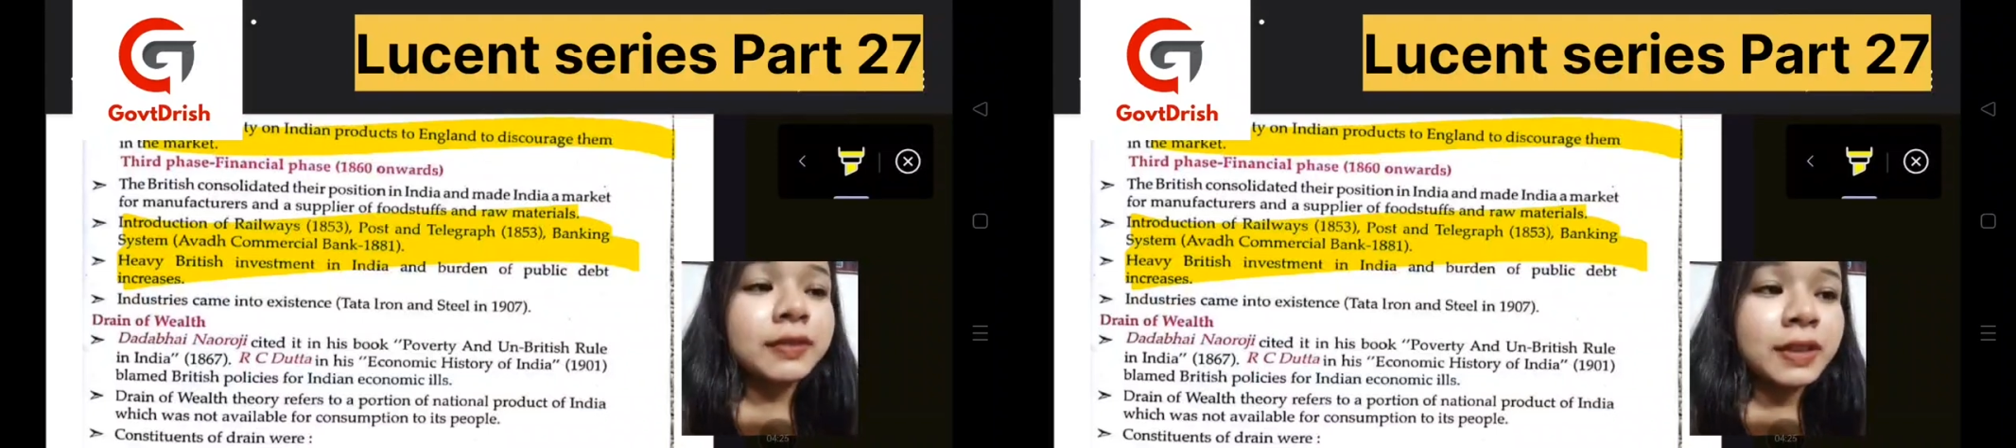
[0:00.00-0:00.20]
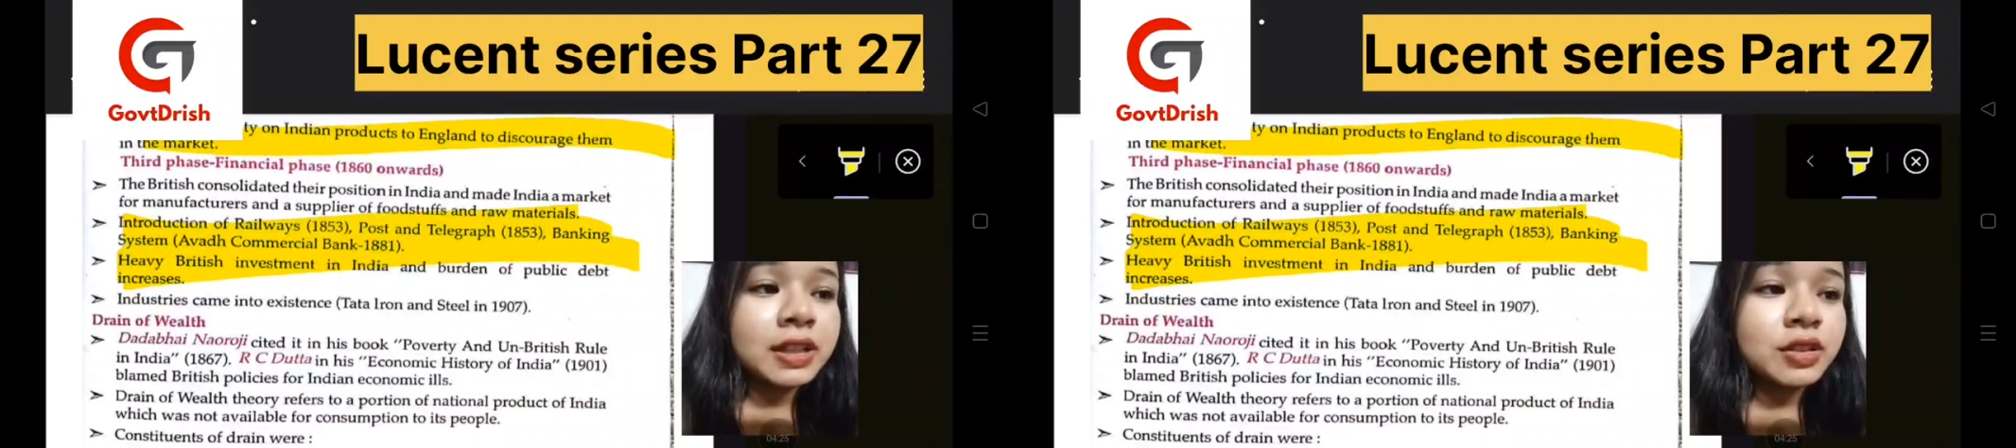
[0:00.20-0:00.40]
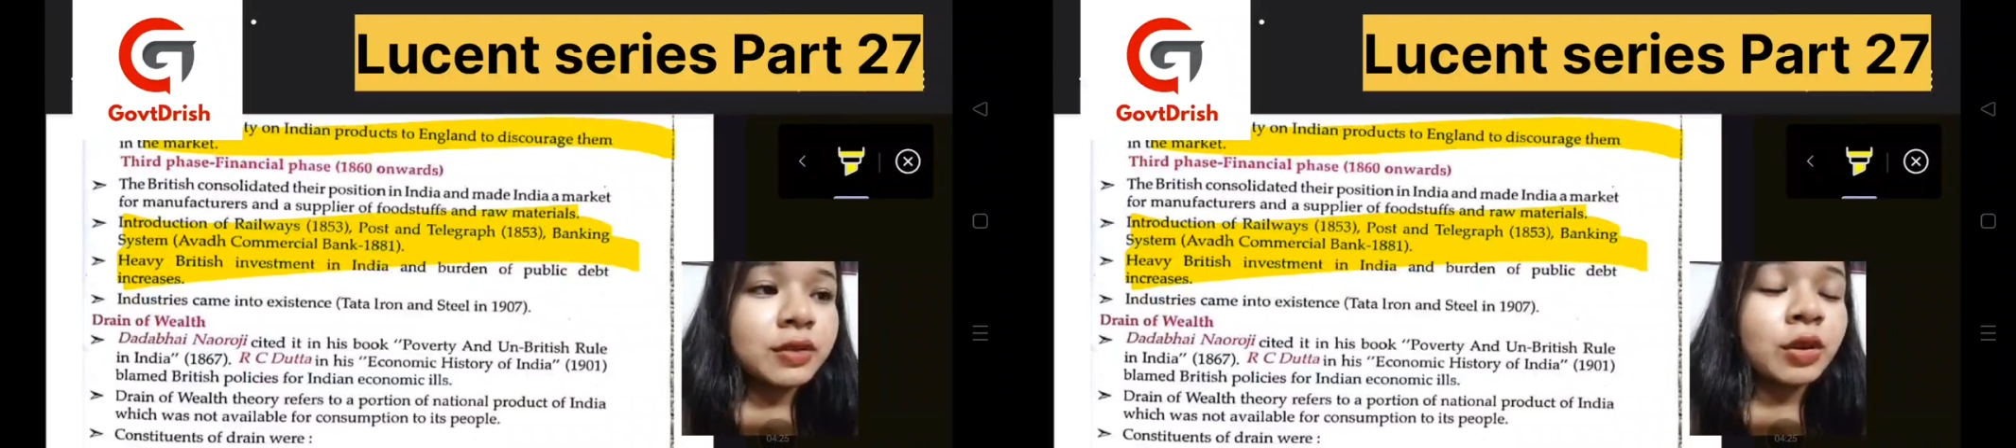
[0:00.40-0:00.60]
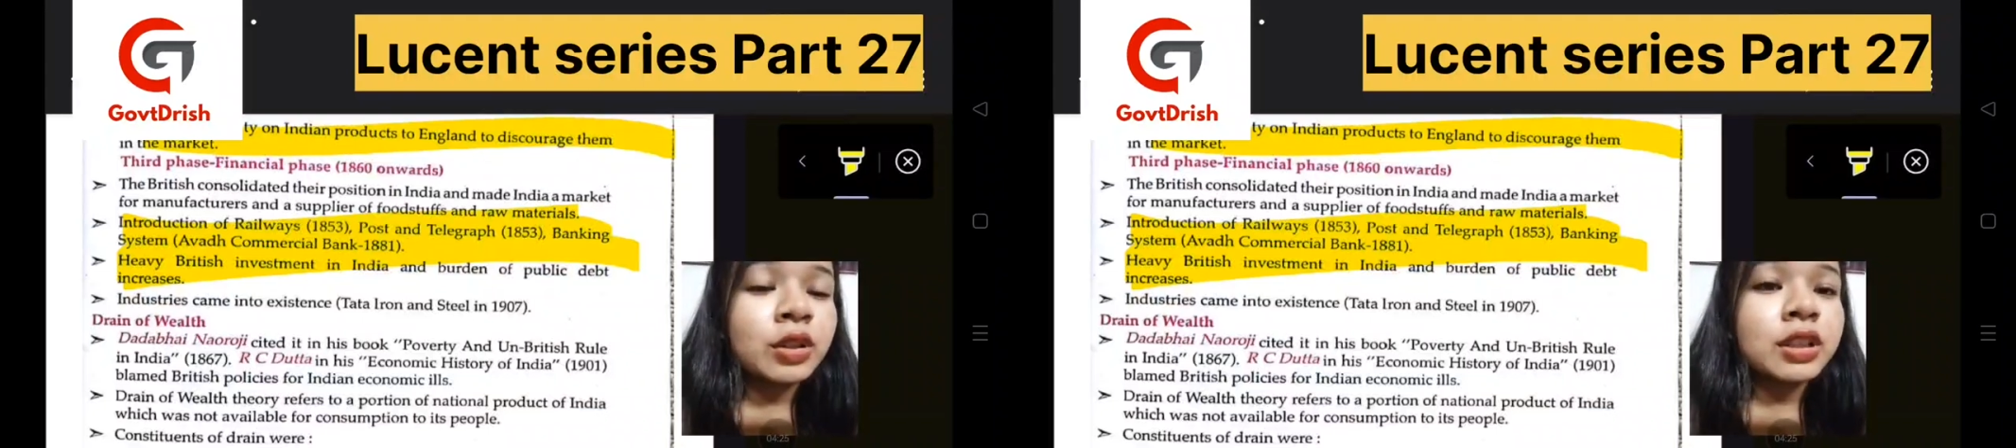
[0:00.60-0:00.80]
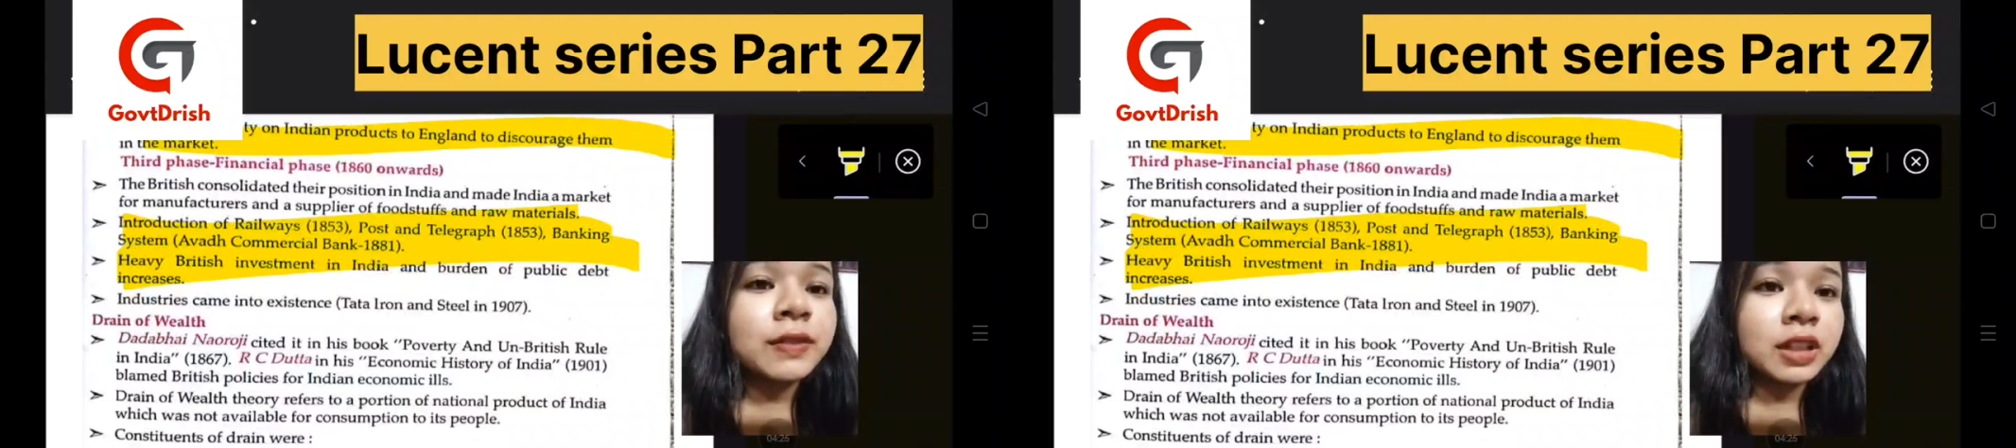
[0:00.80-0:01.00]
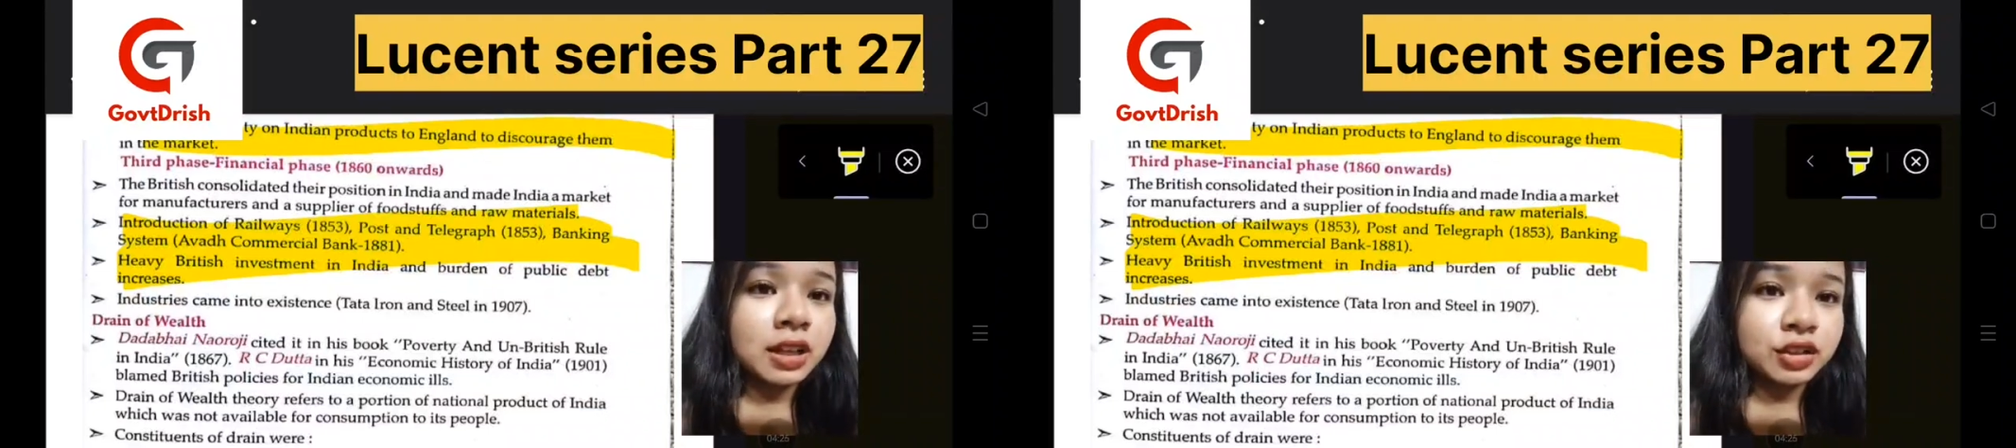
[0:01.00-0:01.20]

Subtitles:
the financial phase,